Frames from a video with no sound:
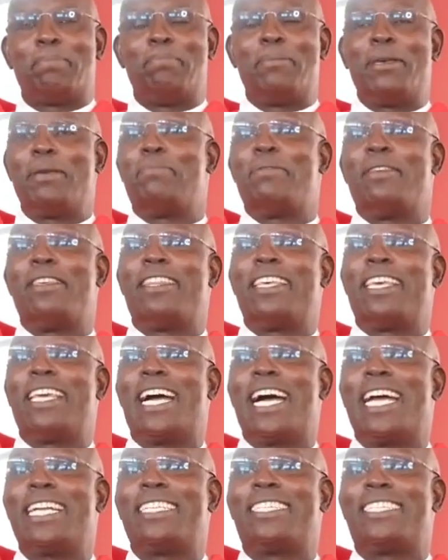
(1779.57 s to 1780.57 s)
Maybe they
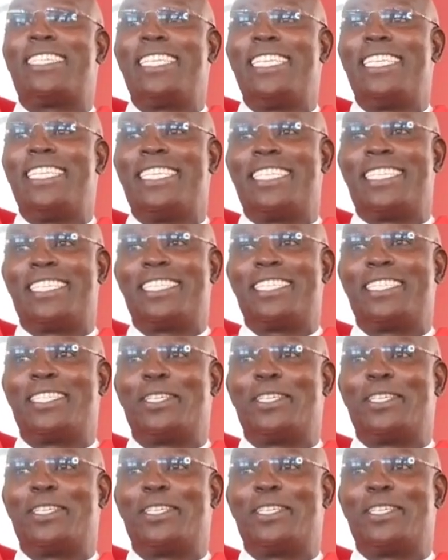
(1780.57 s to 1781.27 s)
had seen